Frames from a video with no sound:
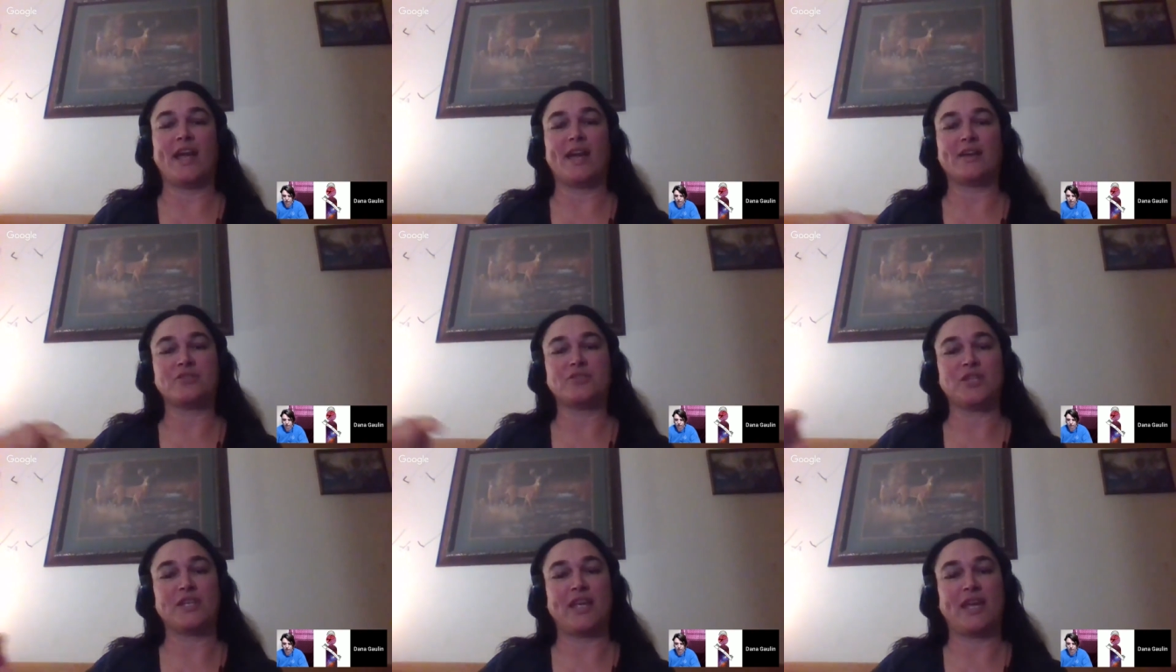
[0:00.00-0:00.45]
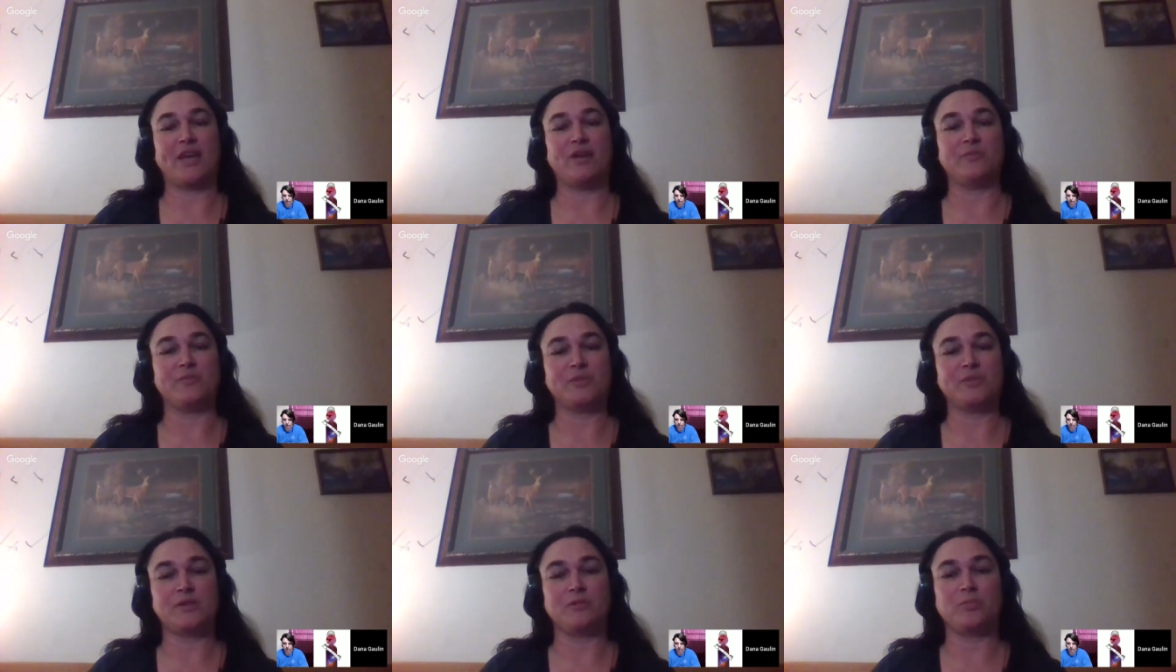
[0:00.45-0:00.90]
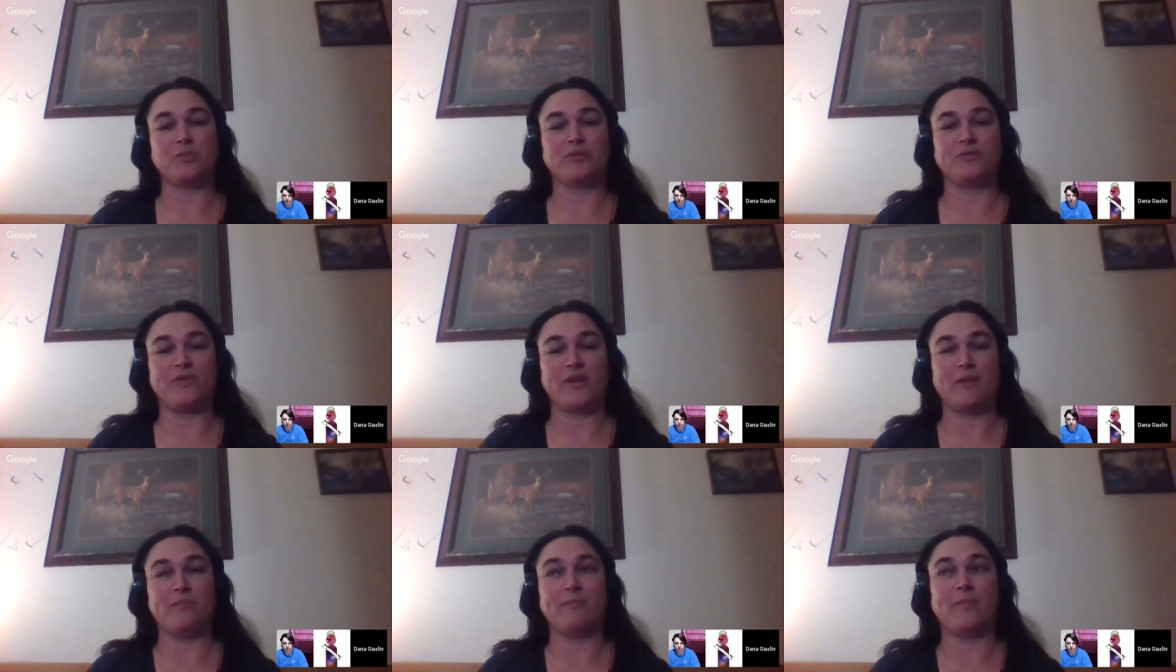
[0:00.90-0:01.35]
actually helps to
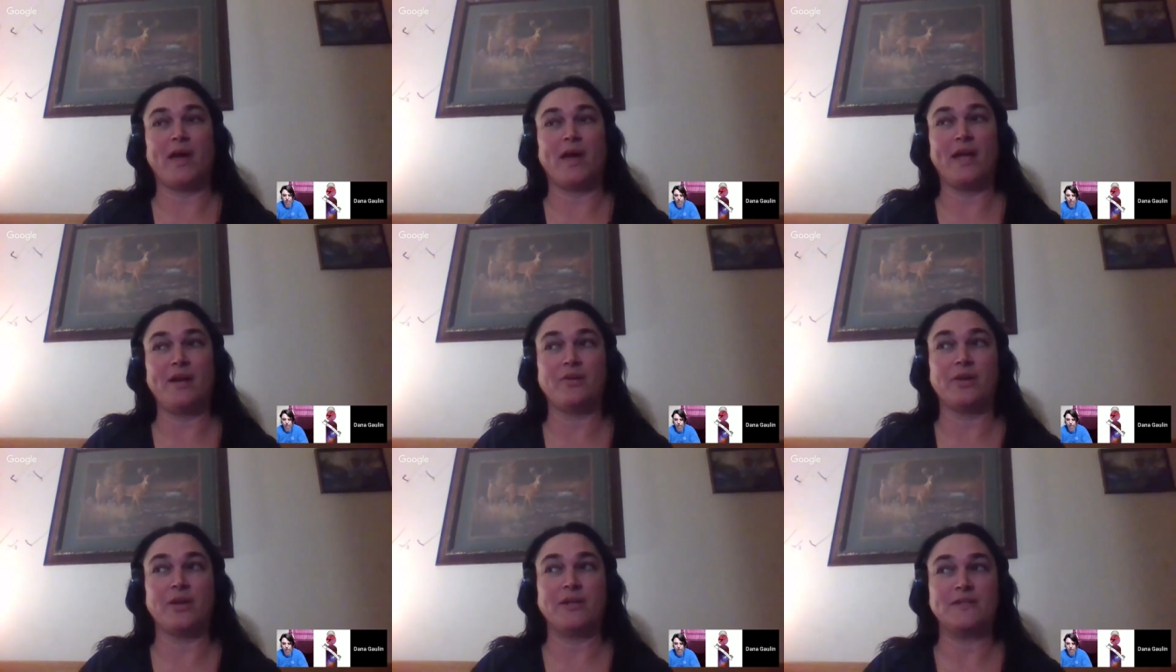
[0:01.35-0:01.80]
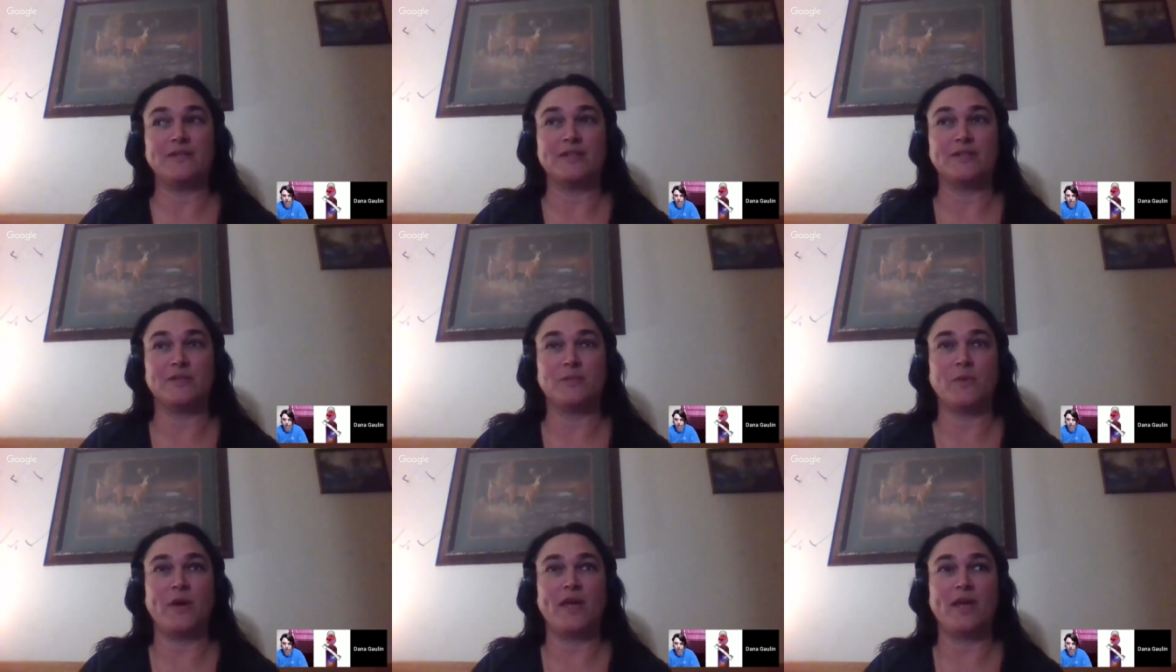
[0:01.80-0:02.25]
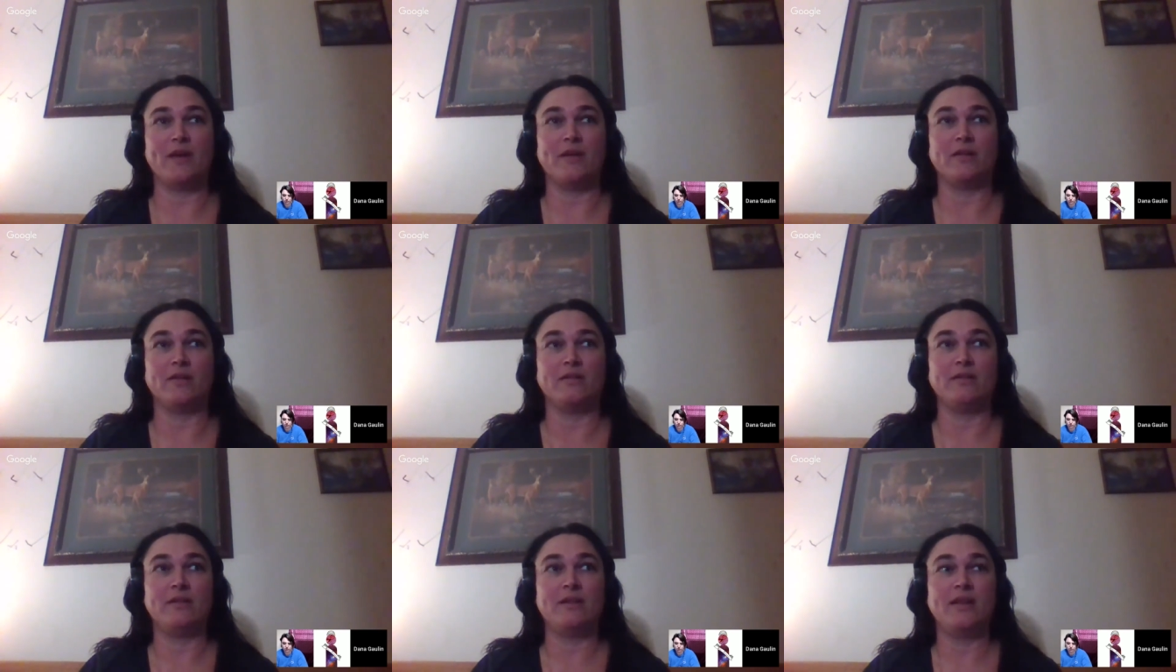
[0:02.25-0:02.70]
prevent migraines as
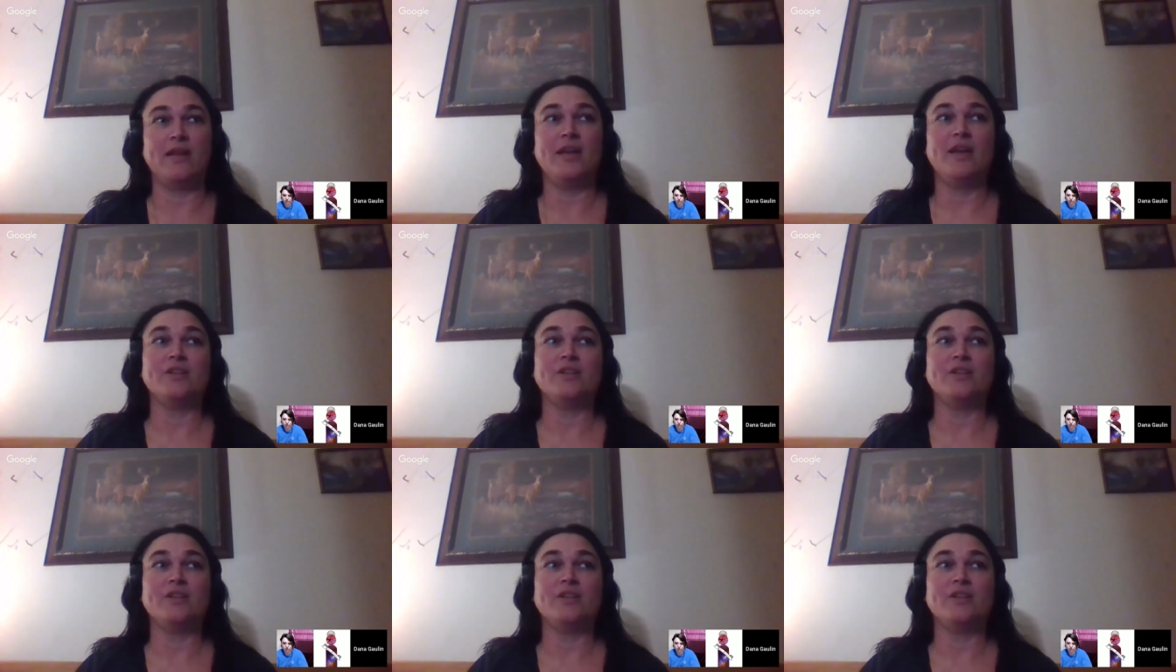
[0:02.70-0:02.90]
well.